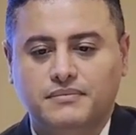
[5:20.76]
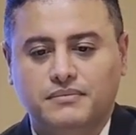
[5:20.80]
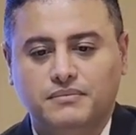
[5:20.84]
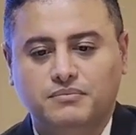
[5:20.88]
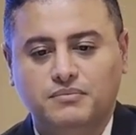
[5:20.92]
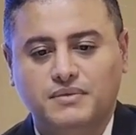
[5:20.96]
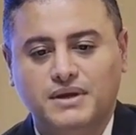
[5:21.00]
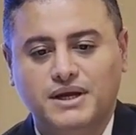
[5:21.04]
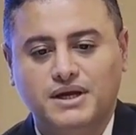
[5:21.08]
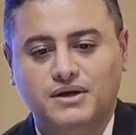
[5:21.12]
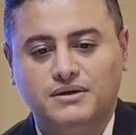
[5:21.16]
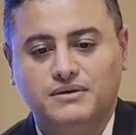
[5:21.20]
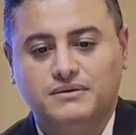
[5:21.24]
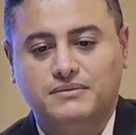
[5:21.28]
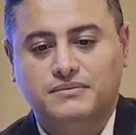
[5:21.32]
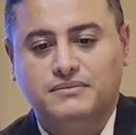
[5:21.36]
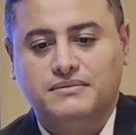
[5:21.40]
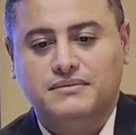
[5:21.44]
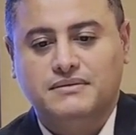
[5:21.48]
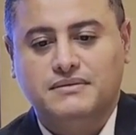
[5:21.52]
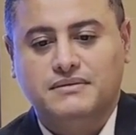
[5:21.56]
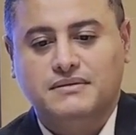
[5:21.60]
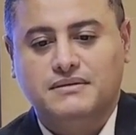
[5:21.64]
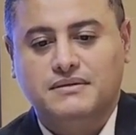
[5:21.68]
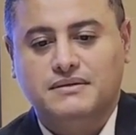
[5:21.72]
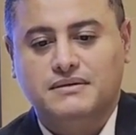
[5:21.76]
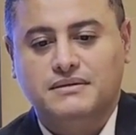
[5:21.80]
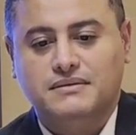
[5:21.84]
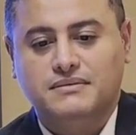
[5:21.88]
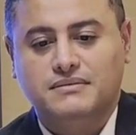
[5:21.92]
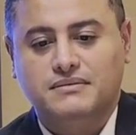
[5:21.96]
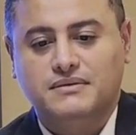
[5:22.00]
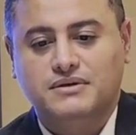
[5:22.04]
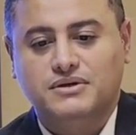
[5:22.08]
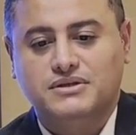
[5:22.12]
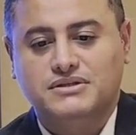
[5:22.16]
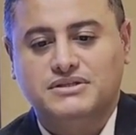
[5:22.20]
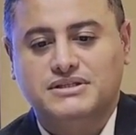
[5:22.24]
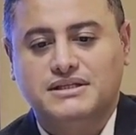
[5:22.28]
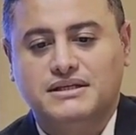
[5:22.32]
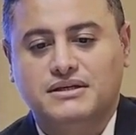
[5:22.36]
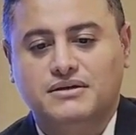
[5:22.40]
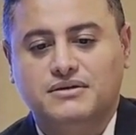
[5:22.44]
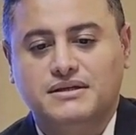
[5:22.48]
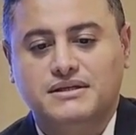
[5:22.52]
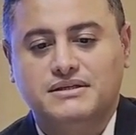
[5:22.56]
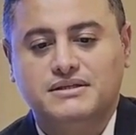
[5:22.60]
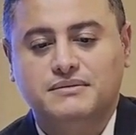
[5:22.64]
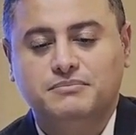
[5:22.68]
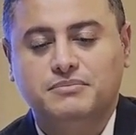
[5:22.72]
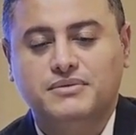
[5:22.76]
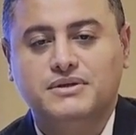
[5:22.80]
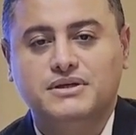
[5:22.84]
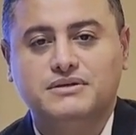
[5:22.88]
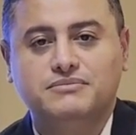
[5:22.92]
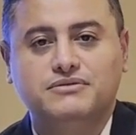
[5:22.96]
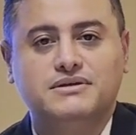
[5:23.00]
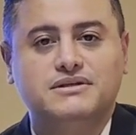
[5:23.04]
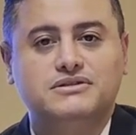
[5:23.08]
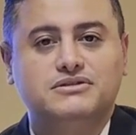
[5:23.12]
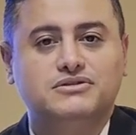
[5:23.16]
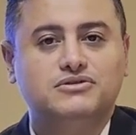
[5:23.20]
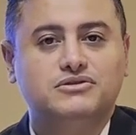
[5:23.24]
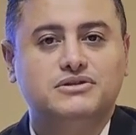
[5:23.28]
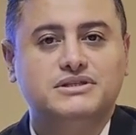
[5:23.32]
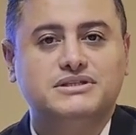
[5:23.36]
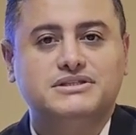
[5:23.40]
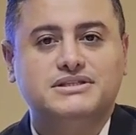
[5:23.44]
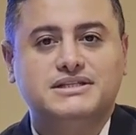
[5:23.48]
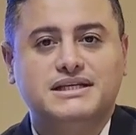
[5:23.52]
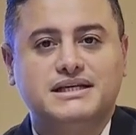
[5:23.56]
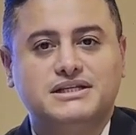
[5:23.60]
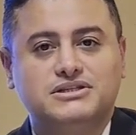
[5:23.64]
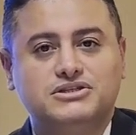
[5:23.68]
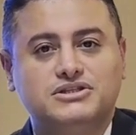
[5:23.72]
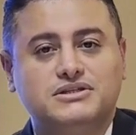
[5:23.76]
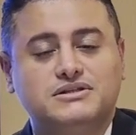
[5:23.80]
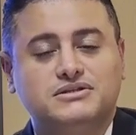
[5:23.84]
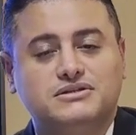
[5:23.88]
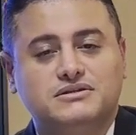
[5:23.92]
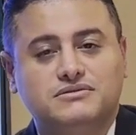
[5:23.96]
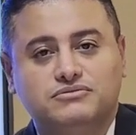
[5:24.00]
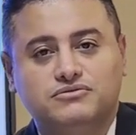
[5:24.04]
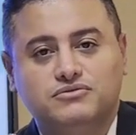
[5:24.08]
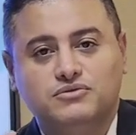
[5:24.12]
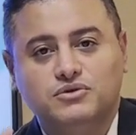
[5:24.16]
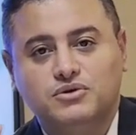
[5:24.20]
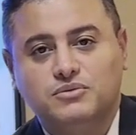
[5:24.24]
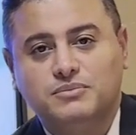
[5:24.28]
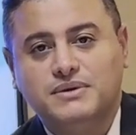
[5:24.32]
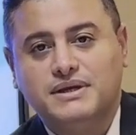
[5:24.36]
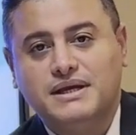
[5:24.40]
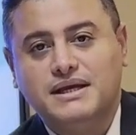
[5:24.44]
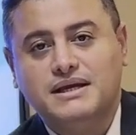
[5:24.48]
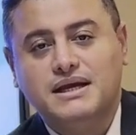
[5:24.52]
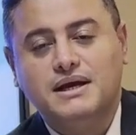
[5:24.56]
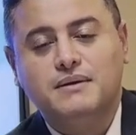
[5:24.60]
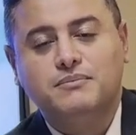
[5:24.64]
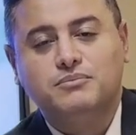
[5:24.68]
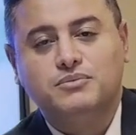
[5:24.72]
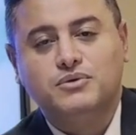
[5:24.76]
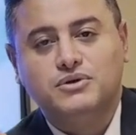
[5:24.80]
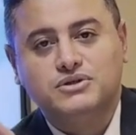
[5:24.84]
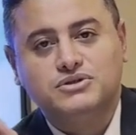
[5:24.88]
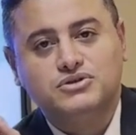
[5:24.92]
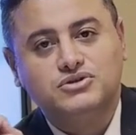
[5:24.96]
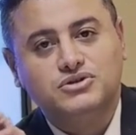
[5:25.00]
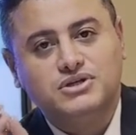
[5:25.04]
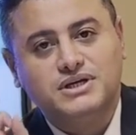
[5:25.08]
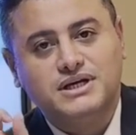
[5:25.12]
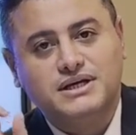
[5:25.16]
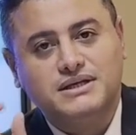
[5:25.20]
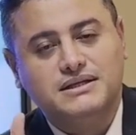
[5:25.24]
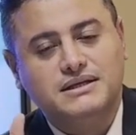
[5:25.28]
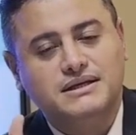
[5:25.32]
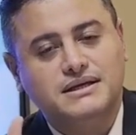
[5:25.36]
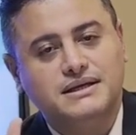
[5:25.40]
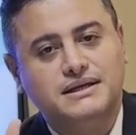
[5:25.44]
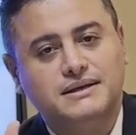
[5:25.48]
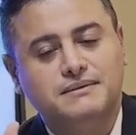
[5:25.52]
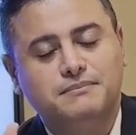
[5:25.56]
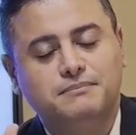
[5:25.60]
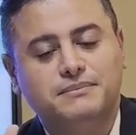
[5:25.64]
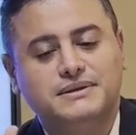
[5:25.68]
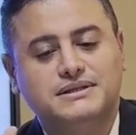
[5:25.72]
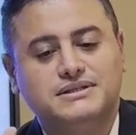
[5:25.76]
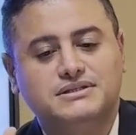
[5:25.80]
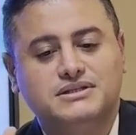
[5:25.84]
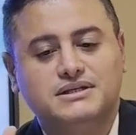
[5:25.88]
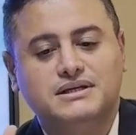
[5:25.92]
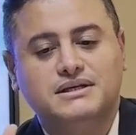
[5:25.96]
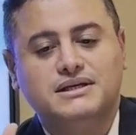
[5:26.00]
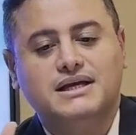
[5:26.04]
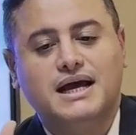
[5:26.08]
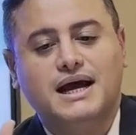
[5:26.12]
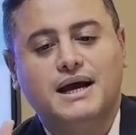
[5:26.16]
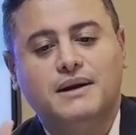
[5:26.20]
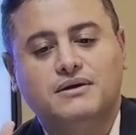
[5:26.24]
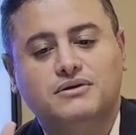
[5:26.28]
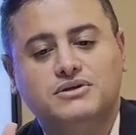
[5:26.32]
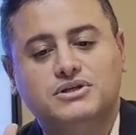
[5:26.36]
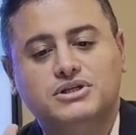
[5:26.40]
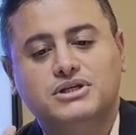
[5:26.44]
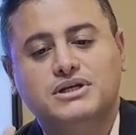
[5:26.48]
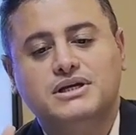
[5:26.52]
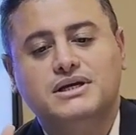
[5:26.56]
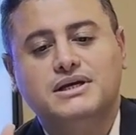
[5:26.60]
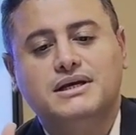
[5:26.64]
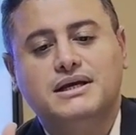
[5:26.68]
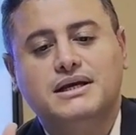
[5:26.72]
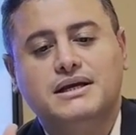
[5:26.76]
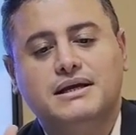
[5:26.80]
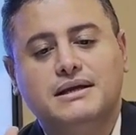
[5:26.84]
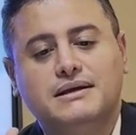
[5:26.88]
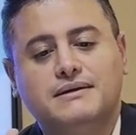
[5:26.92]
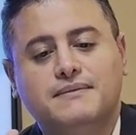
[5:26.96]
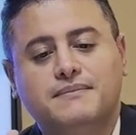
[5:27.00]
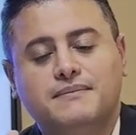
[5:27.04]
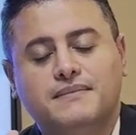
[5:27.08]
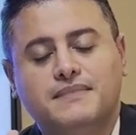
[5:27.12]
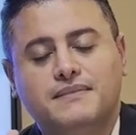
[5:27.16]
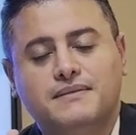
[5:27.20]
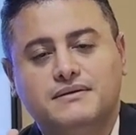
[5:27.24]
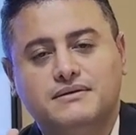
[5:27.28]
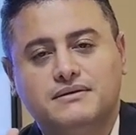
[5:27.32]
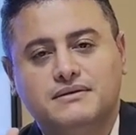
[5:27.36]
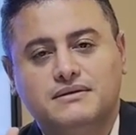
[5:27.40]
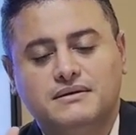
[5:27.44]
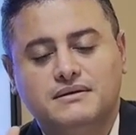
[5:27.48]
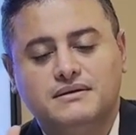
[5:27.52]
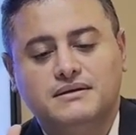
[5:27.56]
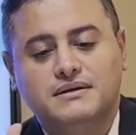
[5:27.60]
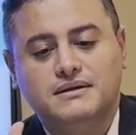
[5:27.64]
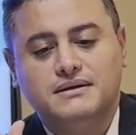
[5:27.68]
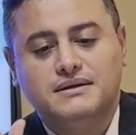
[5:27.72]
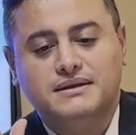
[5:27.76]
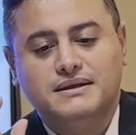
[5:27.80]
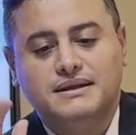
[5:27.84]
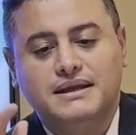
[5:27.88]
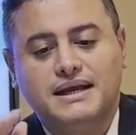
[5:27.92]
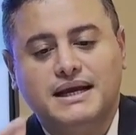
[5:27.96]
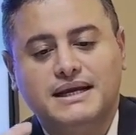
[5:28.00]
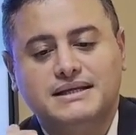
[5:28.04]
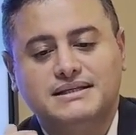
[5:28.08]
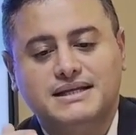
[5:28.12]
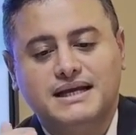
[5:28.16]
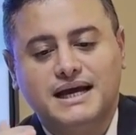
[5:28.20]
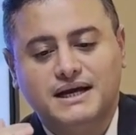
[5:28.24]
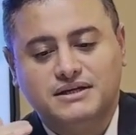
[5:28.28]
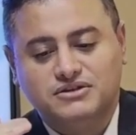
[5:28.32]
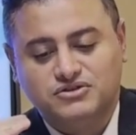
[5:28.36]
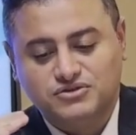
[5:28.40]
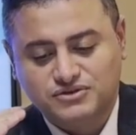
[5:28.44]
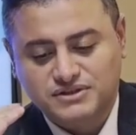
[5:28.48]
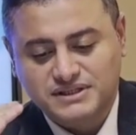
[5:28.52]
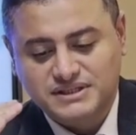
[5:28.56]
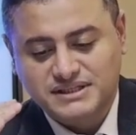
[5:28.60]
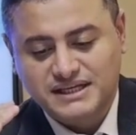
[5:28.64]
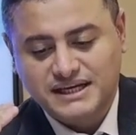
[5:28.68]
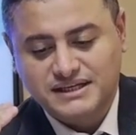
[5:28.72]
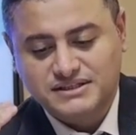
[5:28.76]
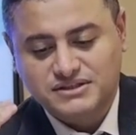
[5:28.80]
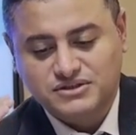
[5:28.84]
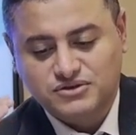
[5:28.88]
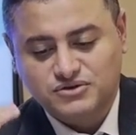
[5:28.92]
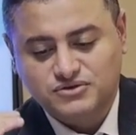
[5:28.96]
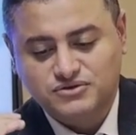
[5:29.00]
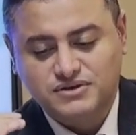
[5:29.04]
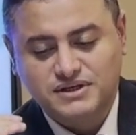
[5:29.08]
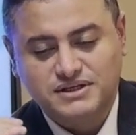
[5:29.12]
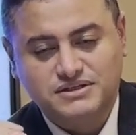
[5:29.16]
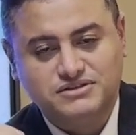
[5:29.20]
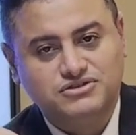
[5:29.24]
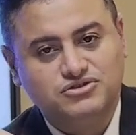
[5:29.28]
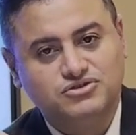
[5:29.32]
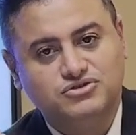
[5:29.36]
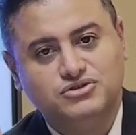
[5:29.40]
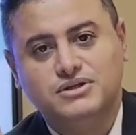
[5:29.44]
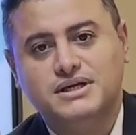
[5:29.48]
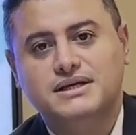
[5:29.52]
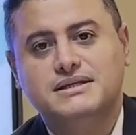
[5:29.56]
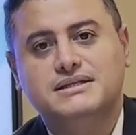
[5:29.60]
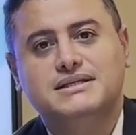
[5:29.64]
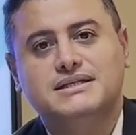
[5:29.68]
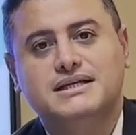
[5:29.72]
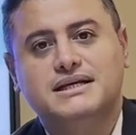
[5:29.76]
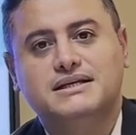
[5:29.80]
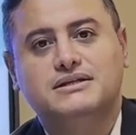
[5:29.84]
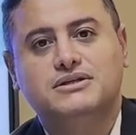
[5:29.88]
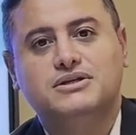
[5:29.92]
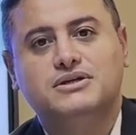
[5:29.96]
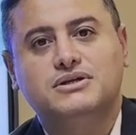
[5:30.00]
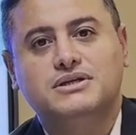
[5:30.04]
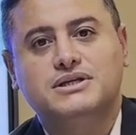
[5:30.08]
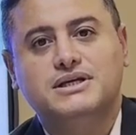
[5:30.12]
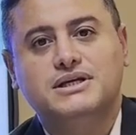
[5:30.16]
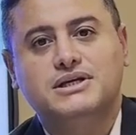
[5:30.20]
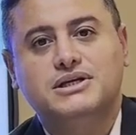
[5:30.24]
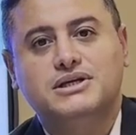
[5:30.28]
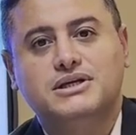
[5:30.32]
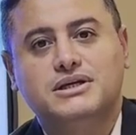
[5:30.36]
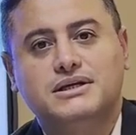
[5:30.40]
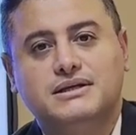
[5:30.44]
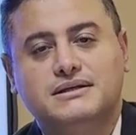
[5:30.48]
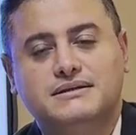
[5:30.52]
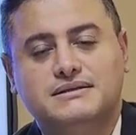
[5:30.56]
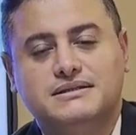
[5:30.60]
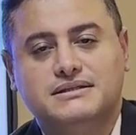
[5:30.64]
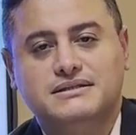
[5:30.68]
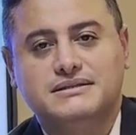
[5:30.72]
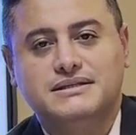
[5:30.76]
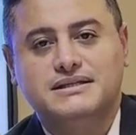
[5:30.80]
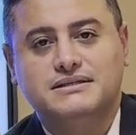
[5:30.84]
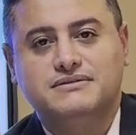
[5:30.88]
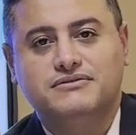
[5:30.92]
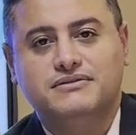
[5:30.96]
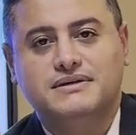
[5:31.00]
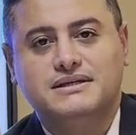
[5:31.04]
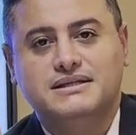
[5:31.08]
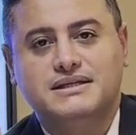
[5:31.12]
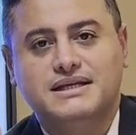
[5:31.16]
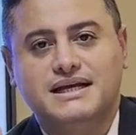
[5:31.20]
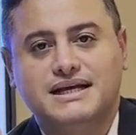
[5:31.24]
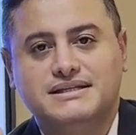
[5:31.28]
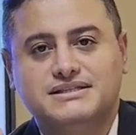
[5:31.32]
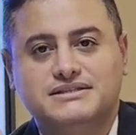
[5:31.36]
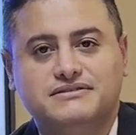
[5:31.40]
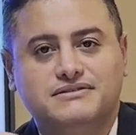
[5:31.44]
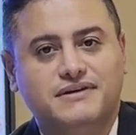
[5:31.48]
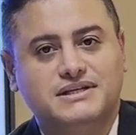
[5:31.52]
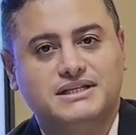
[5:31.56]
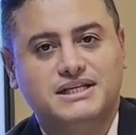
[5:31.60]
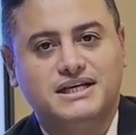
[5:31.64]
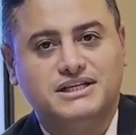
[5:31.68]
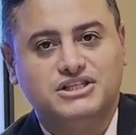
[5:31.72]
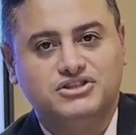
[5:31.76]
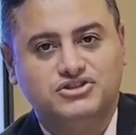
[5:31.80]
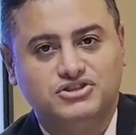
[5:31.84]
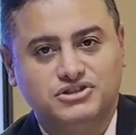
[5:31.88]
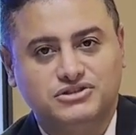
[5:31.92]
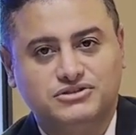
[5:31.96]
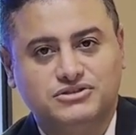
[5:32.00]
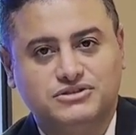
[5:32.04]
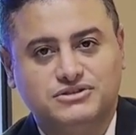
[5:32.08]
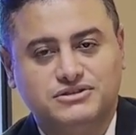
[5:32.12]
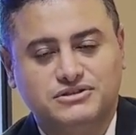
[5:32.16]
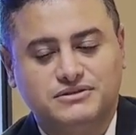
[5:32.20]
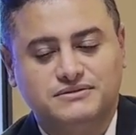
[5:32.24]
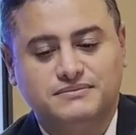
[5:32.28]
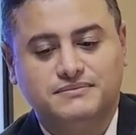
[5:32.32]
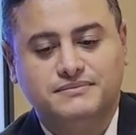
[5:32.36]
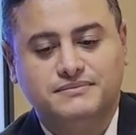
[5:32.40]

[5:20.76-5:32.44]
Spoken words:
Well, considering the previous three stages of forming an upward trend, Mr. Dao Chi has actually categorized trends into different classifications.